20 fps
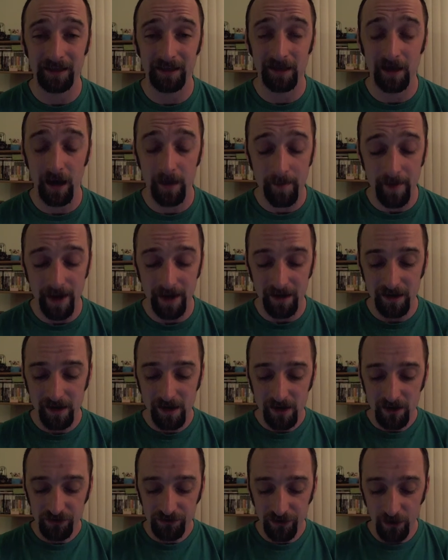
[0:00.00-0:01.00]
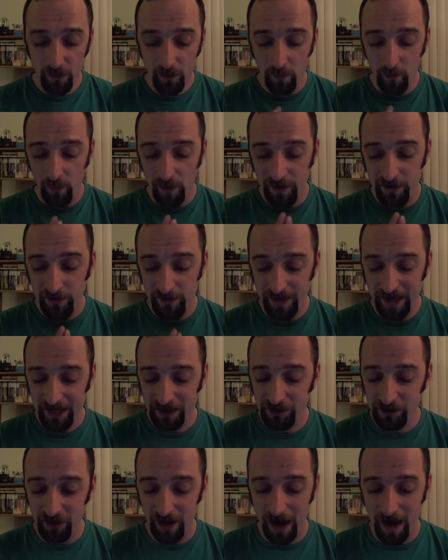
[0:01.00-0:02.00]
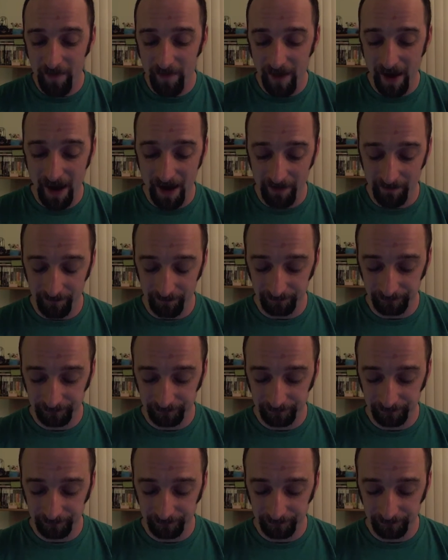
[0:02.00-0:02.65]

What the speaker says: gig iPad. So when you get your iPad,